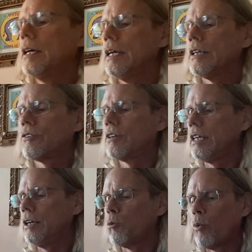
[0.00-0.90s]
it's
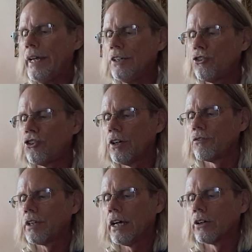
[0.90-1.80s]
the weight
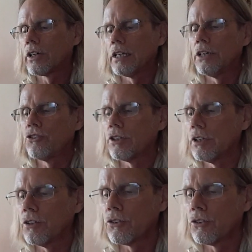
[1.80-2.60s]
shift calculation.